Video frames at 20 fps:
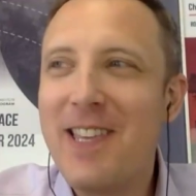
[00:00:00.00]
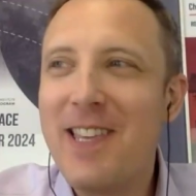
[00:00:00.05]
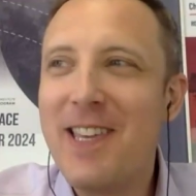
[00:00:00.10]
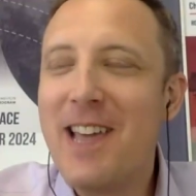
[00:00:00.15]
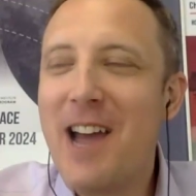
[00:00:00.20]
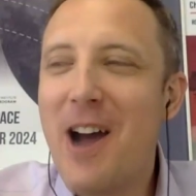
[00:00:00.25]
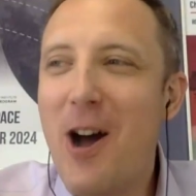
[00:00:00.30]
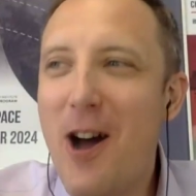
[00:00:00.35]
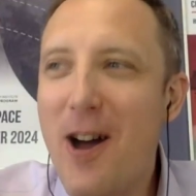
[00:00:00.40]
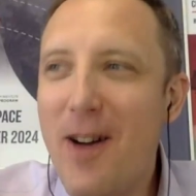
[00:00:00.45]

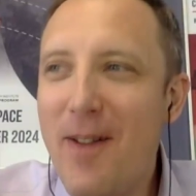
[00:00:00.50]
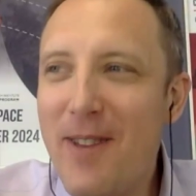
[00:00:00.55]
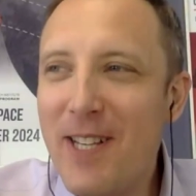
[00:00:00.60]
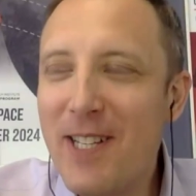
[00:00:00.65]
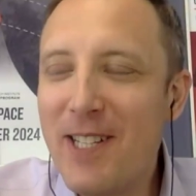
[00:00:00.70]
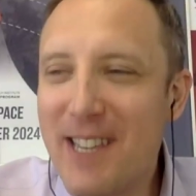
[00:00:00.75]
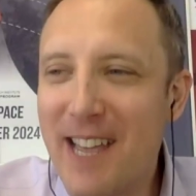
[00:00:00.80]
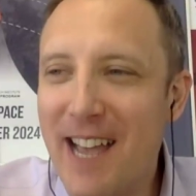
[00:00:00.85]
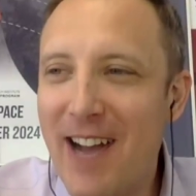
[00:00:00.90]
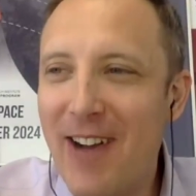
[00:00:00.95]
The
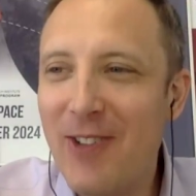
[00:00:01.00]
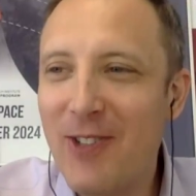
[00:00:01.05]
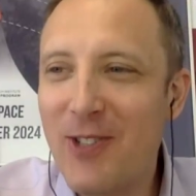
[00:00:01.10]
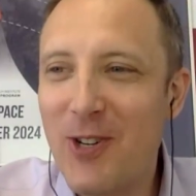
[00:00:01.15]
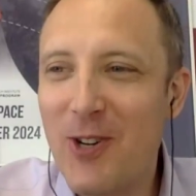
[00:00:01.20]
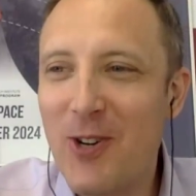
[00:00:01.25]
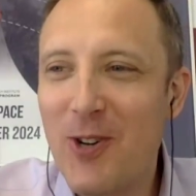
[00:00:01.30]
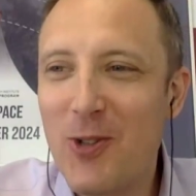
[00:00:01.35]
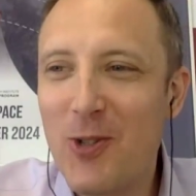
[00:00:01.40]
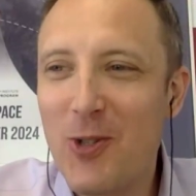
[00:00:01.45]
obvious
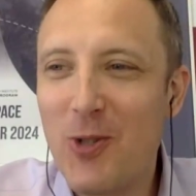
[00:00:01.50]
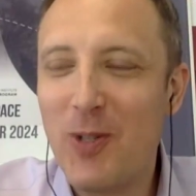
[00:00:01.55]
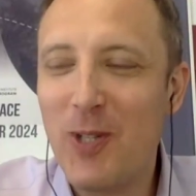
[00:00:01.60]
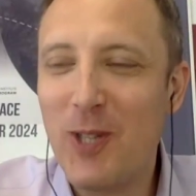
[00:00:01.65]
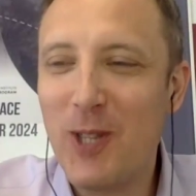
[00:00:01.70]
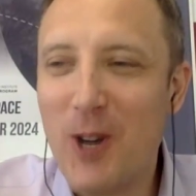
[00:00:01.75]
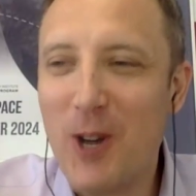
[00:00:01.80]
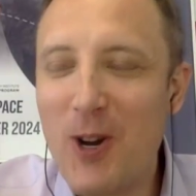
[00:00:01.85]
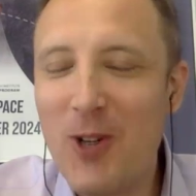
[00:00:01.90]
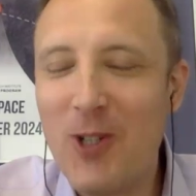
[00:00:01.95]
counter to a
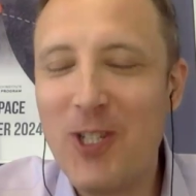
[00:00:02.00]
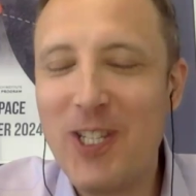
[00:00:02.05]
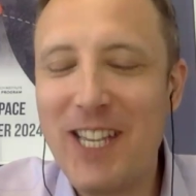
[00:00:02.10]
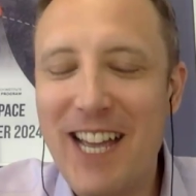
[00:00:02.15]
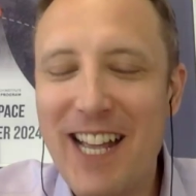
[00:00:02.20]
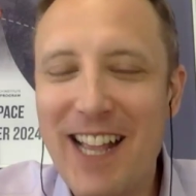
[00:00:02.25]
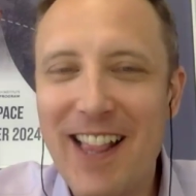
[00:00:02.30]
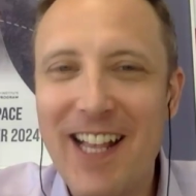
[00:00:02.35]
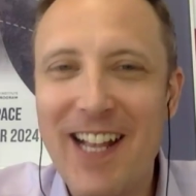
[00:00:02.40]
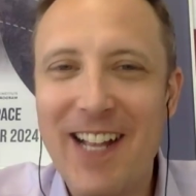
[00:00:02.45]
large
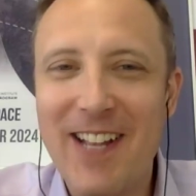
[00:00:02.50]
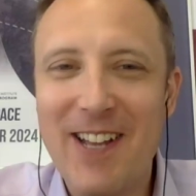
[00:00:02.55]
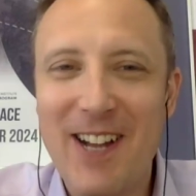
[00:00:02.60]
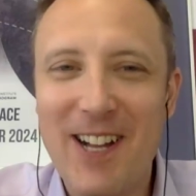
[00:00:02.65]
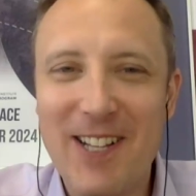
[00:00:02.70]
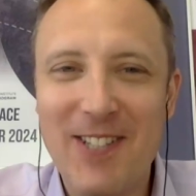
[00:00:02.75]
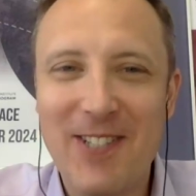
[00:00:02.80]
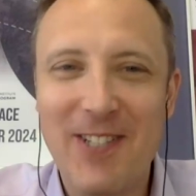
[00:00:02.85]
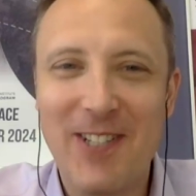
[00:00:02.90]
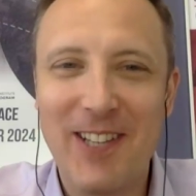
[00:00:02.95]
satellite
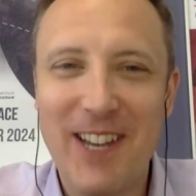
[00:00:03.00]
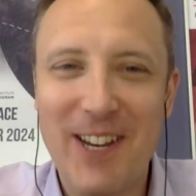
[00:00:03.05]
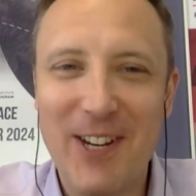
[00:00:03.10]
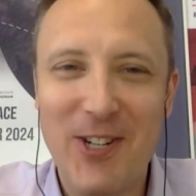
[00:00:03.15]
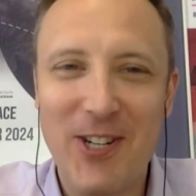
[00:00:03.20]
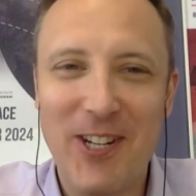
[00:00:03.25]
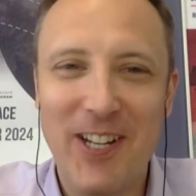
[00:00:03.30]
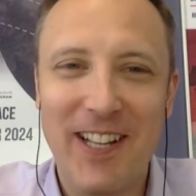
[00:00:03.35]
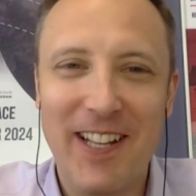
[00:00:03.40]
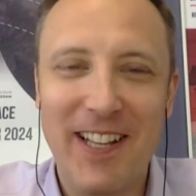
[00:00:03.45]

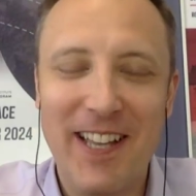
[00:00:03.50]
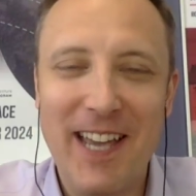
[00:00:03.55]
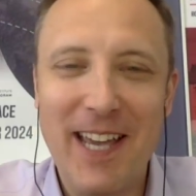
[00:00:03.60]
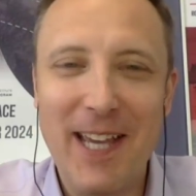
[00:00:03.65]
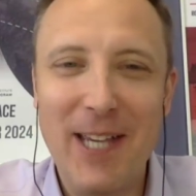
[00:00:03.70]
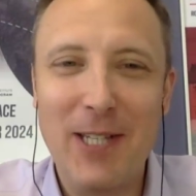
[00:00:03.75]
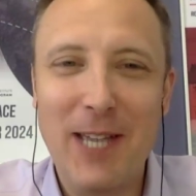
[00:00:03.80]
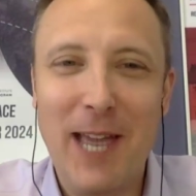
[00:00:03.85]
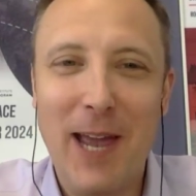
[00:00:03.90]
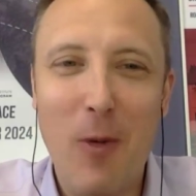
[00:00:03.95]
constellation
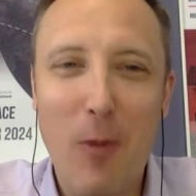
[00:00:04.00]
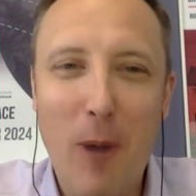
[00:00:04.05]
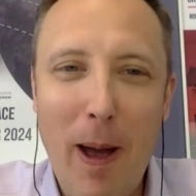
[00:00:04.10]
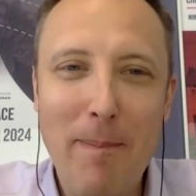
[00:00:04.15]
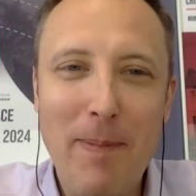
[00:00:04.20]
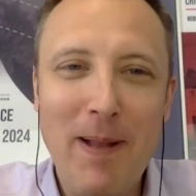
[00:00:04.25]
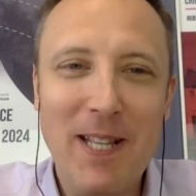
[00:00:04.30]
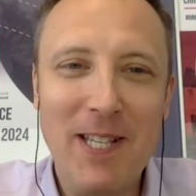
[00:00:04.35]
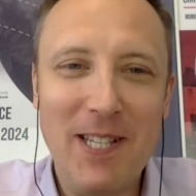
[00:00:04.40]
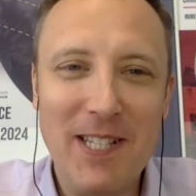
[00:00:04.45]
is a
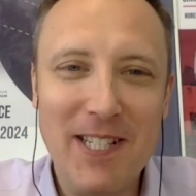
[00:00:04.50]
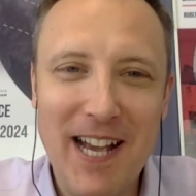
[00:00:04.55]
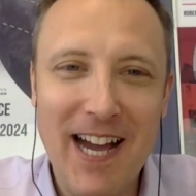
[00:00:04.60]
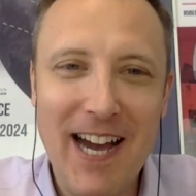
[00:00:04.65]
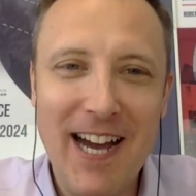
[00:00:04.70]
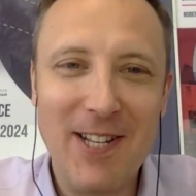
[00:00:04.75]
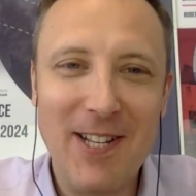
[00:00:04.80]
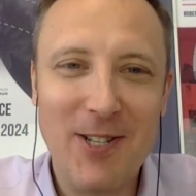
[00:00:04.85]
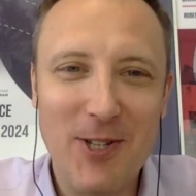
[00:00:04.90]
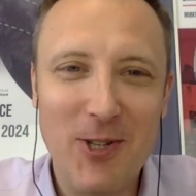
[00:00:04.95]
weapon
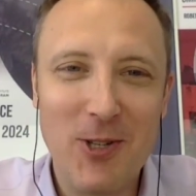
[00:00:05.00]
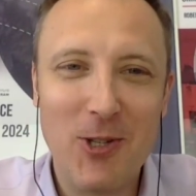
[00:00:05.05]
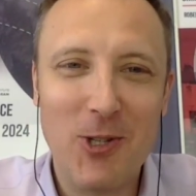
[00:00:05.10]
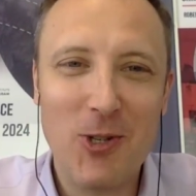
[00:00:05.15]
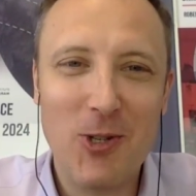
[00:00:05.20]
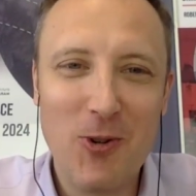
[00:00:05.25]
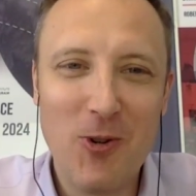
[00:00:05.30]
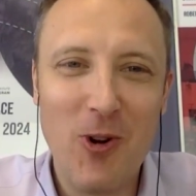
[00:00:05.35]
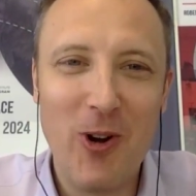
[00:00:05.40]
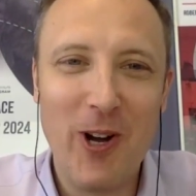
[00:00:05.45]
designed to
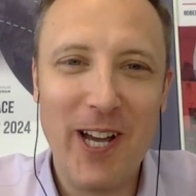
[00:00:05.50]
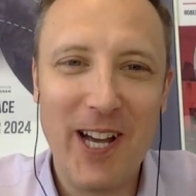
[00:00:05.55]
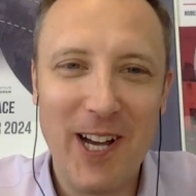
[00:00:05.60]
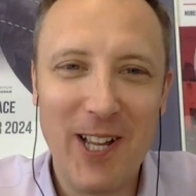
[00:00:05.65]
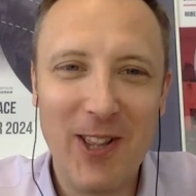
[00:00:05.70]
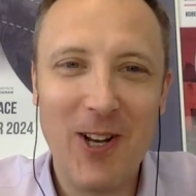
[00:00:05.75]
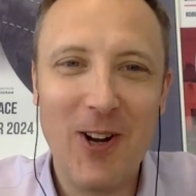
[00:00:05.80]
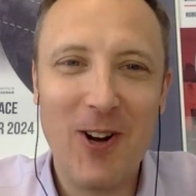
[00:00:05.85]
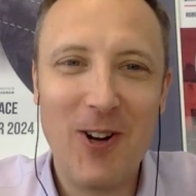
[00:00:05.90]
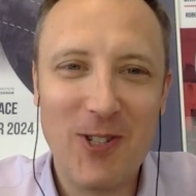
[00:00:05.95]
destroy
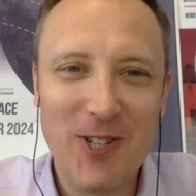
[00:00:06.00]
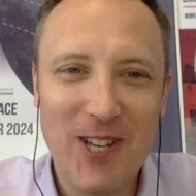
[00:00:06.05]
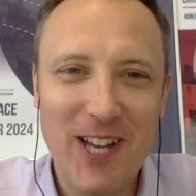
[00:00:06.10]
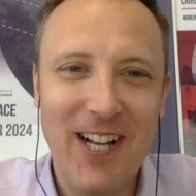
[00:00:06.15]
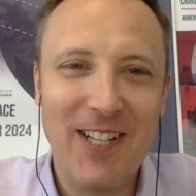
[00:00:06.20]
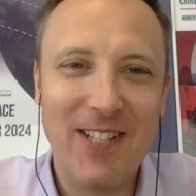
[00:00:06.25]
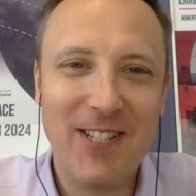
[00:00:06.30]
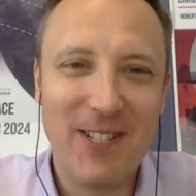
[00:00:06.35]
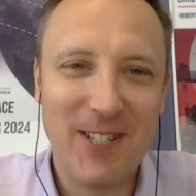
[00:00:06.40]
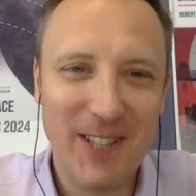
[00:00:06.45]
a large
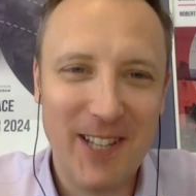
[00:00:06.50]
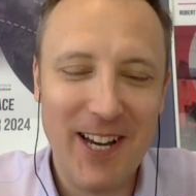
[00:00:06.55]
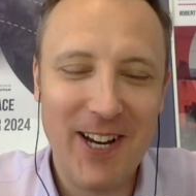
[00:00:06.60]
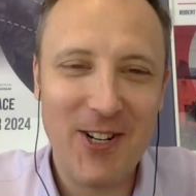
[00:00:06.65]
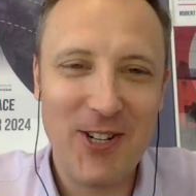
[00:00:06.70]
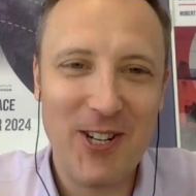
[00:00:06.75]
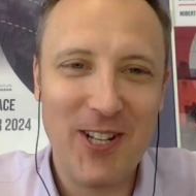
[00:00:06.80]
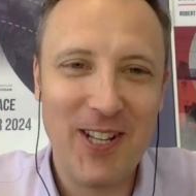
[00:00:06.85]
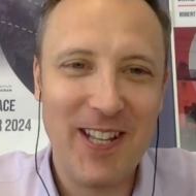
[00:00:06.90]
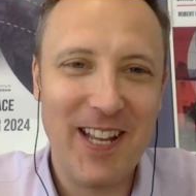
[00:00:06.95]

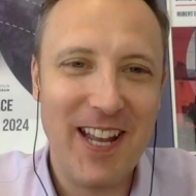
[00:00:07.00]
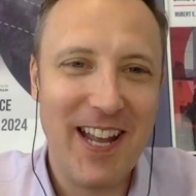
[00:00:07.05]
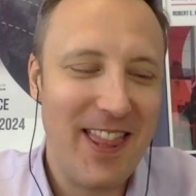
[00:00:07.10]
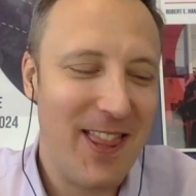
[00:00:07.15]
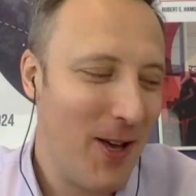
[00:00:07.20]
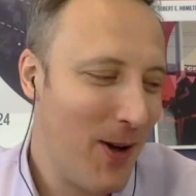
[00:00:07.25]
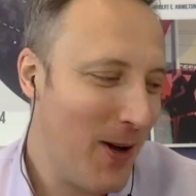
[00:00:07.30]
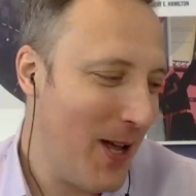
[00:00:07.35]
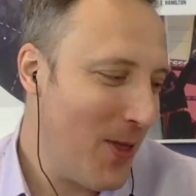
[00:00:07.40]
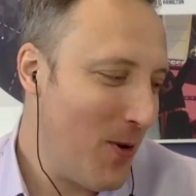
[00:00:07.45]
constellation.
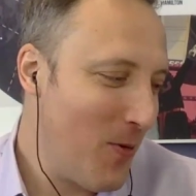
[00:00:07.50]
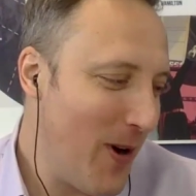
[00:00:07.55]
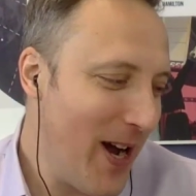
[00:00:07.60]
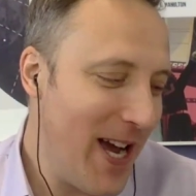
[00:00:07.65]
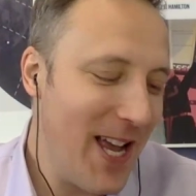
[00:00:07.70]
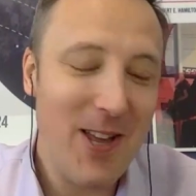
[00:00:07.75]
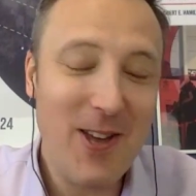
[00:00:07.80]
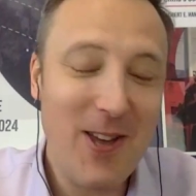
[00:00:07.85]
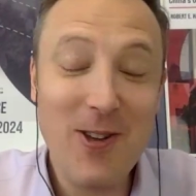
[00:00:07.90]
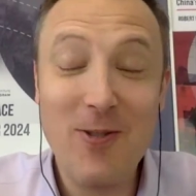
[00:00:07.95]
And the
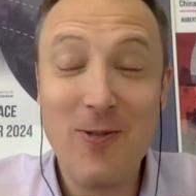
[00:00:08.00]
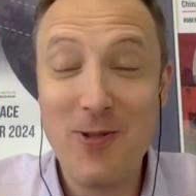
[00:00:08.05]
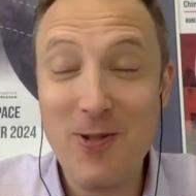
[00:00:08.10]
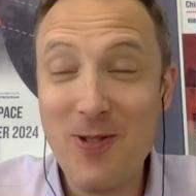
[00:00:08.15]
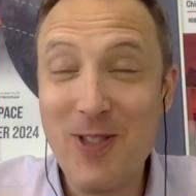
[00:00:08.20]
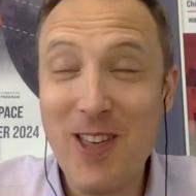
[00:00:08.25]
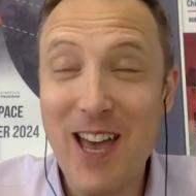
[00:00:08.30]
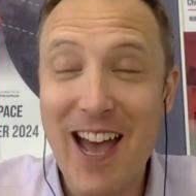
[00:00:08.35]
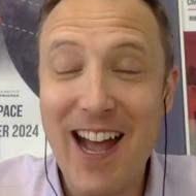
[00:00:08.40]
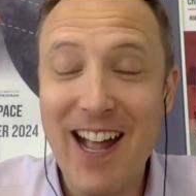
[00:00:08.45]
way that you
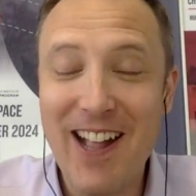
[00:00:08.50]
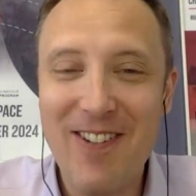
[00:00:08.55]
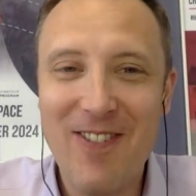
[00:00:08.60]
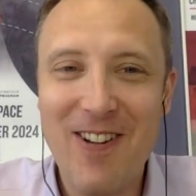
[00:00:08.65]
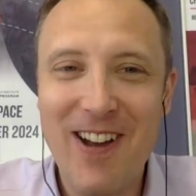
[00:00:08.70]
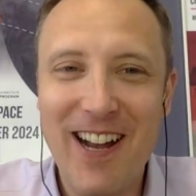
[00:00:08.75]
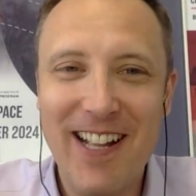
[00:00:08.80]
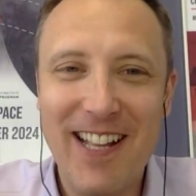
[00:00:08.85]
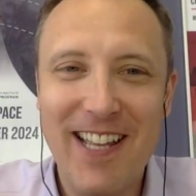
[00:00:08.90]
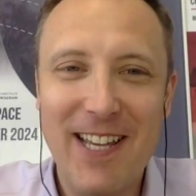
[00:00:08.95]
do that,
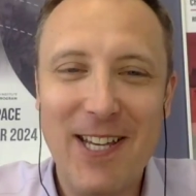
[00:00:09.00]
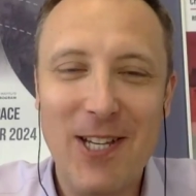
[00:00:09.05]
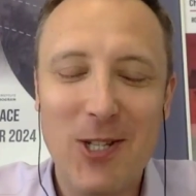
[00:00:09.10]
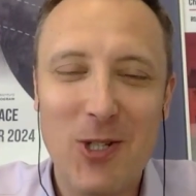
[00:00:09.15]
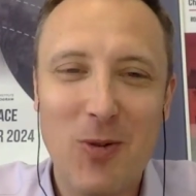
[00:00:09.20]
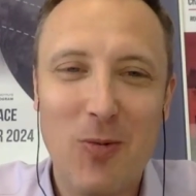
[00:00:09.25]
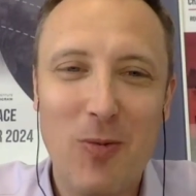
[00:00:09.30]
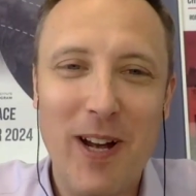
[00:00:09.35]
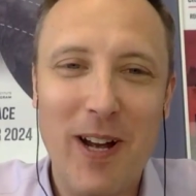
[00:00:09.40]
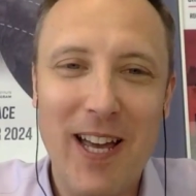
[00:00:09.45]
right,
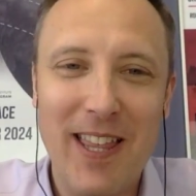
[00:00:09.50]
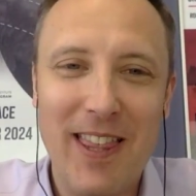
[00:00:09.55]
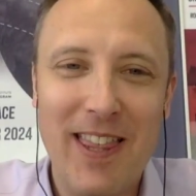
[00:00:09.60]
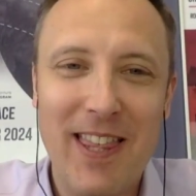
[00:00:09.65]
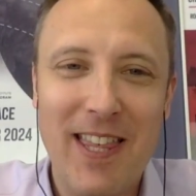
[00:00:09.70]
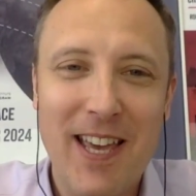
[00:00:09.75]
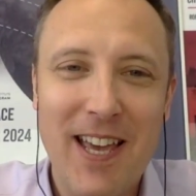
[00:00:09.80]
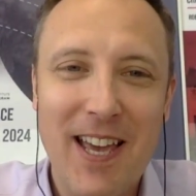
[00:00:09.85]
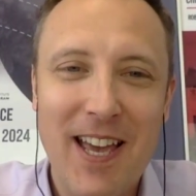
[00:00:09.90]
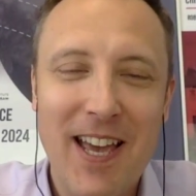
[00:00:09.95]
is with